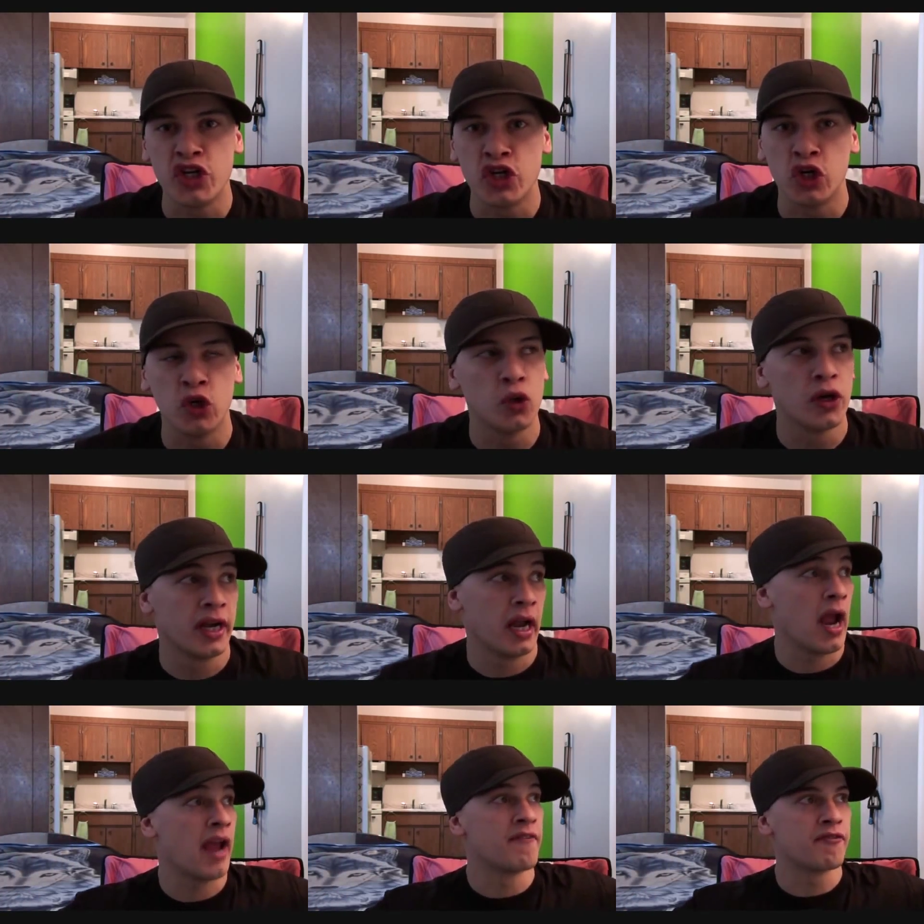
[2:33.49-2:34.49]
do
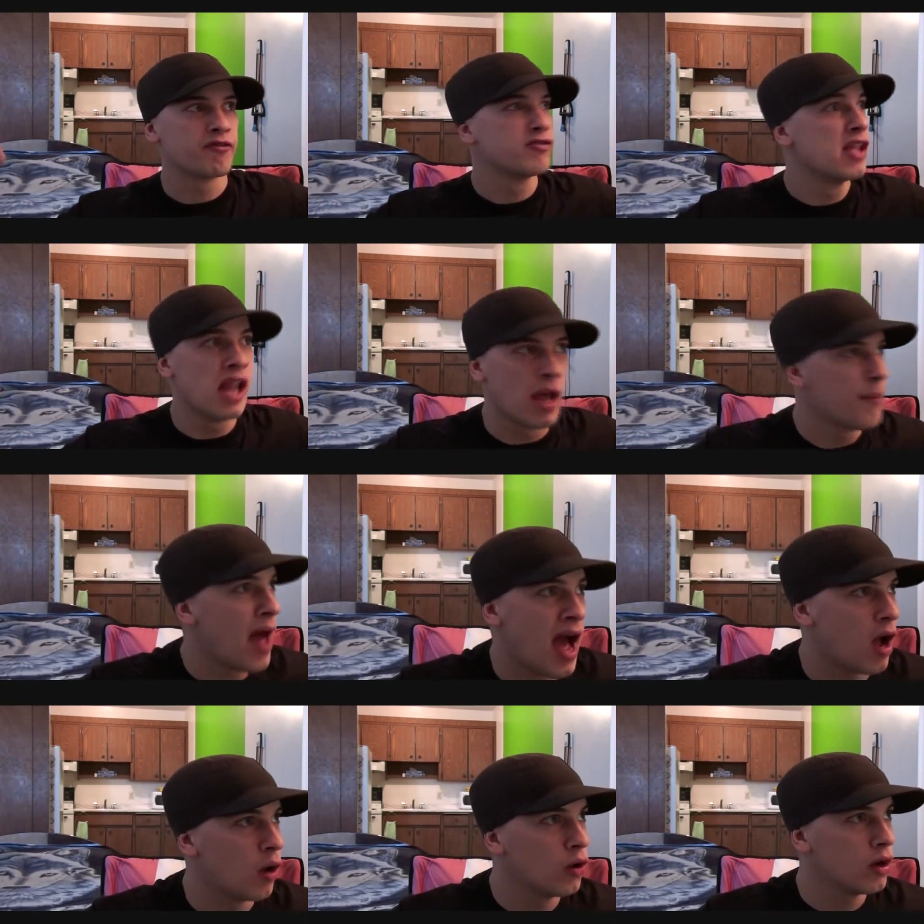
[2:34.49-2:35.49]
and flip
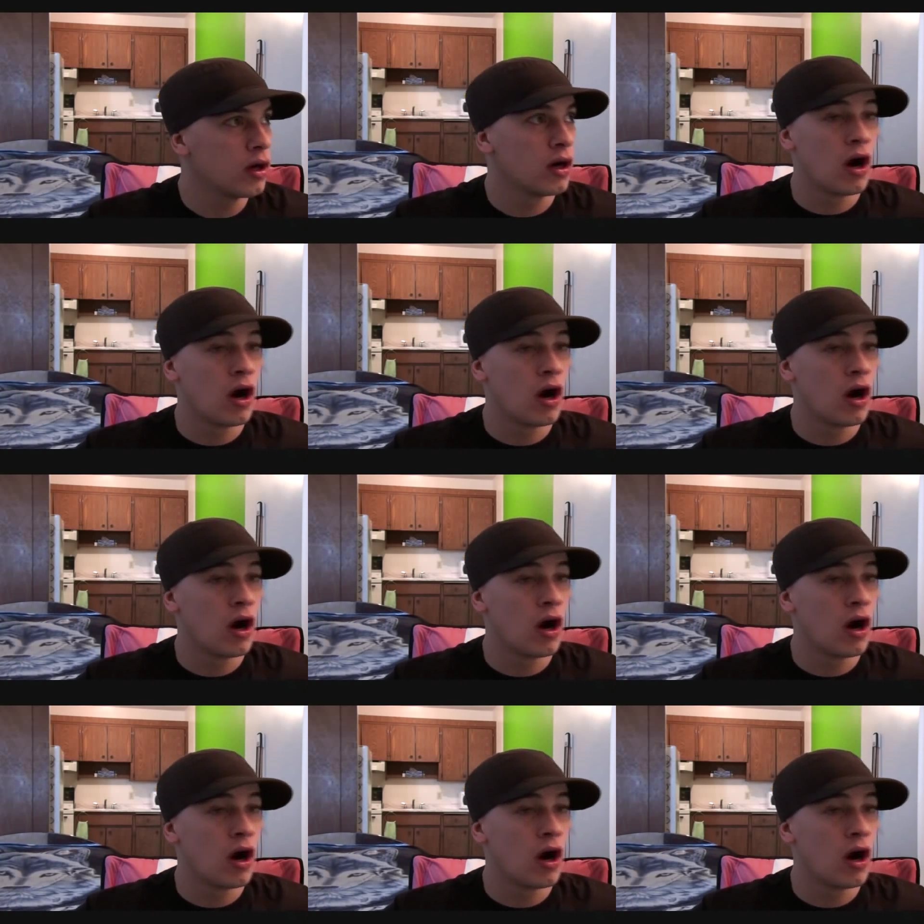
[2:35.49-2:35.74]
out.